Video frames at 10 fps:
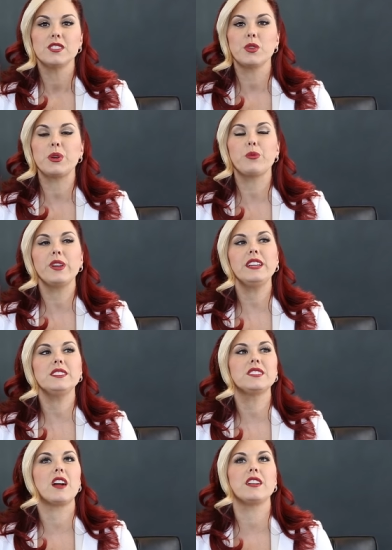So it
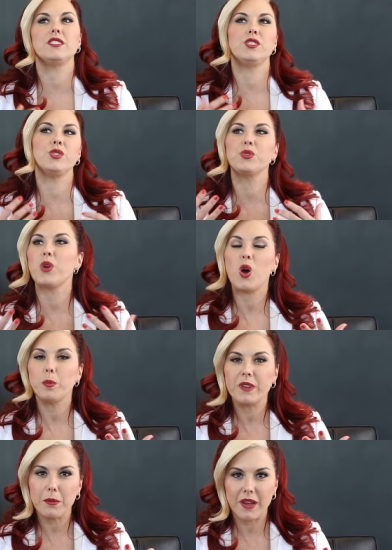really started to
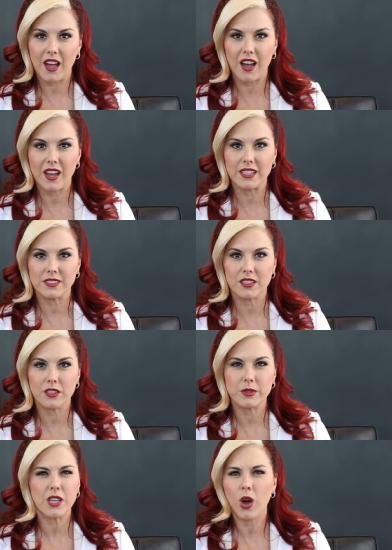open up my eyes that
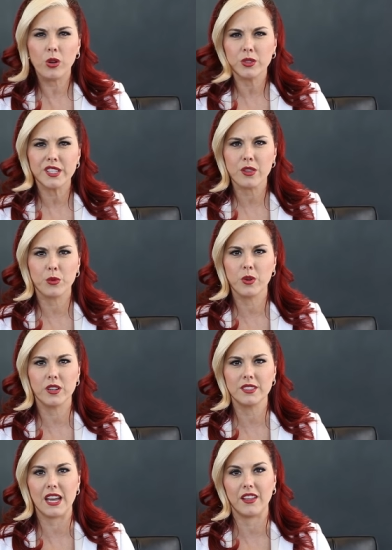there was a whole nother
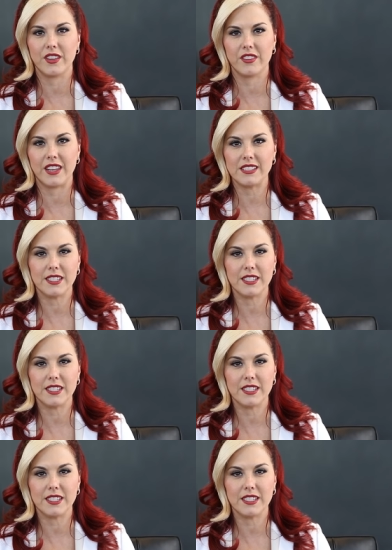world out there that I